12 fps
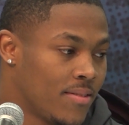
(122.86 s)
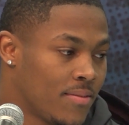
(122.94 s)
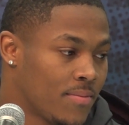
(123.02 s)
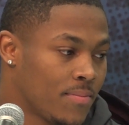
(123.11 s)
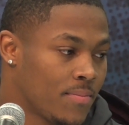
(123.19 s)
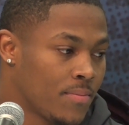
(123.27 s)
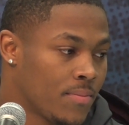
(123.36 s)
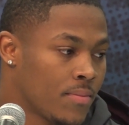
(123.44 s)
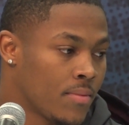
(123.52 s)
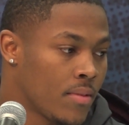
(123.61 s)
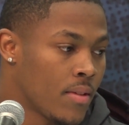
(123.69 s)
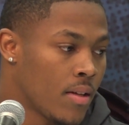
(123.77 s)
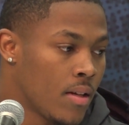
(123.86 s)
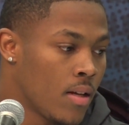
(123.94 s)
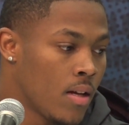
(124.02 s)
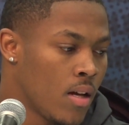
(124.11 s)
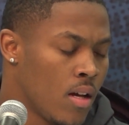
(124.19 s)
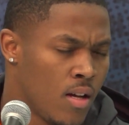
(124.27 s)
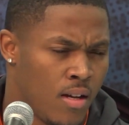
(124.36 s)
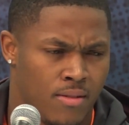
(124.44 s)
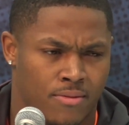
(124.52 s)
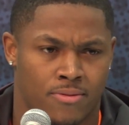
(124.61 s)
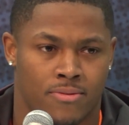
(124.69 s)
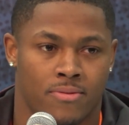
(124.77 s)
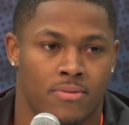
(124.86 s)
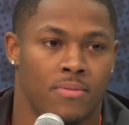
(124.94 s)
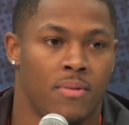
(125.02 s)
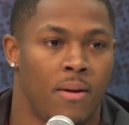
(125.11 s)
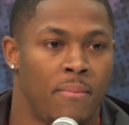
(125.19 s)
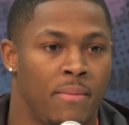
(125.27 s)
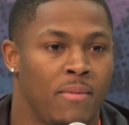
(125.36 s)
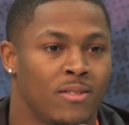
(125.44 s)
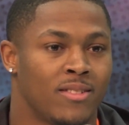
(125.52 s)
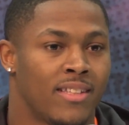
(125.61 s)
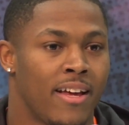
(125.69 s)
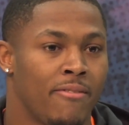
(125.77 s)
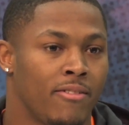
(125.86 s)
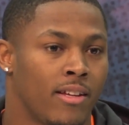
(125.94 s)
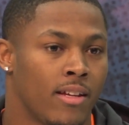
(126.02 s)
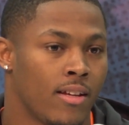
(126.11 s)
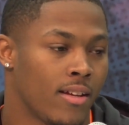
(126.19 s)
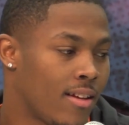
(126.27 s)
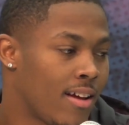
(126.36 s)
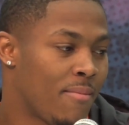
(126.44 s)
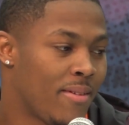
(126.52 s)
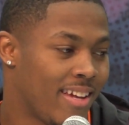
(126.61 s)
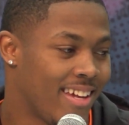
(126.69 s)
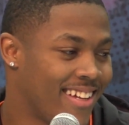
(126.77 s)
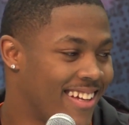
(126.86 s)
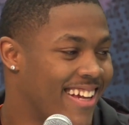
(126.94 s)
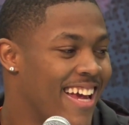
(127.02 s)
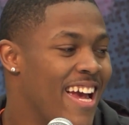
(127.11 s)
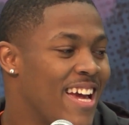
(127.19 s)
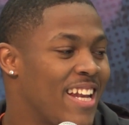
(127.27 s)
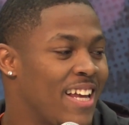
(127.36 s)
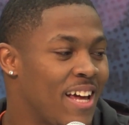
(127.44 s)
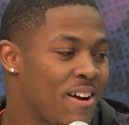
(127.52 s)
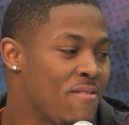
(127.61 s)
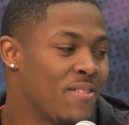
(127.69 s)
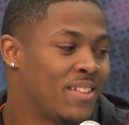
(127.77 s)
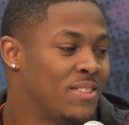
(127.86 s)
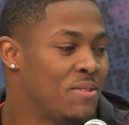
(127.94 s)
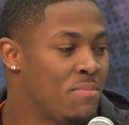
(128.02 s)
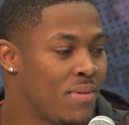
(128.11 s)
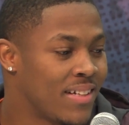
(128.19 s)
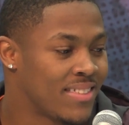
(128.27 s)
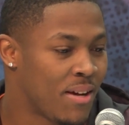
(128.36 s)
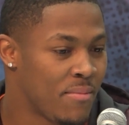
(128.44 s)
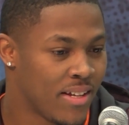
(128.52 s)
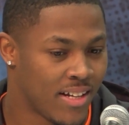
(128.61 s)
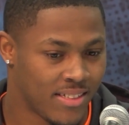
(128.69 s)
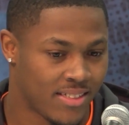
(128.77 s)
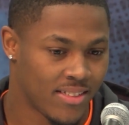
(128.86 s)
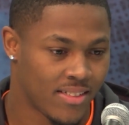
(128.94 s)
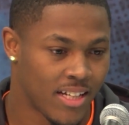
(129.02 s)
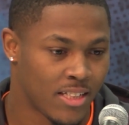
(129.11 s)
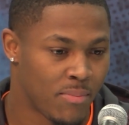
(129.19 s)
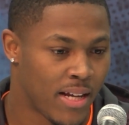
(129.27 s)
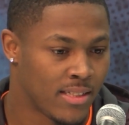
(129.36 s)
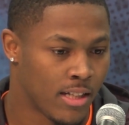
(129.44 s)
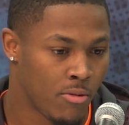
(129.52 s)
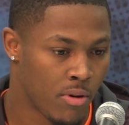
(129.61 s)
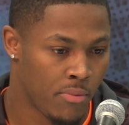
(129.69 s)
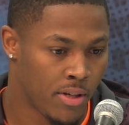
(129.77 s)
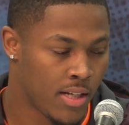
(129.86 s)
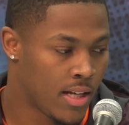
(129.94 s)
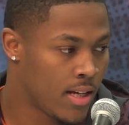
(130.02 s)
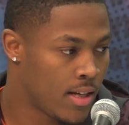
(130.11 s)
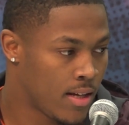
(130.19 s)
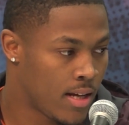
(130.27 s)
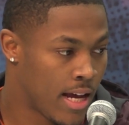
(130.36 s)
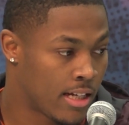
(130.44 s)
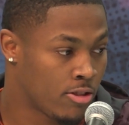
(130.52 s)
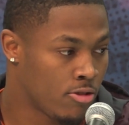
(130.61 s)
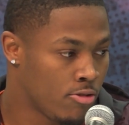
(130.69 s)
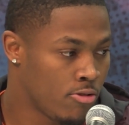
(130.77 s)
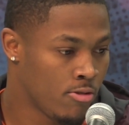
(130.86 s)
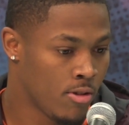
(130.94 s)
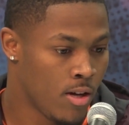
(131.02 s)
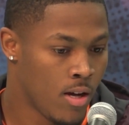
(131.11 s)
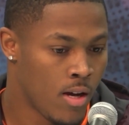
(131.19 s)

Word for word: that the Seals got playing? I mean, most definitely. I mean, they like a 1-2 punch. I mean, that's basically what we did at school.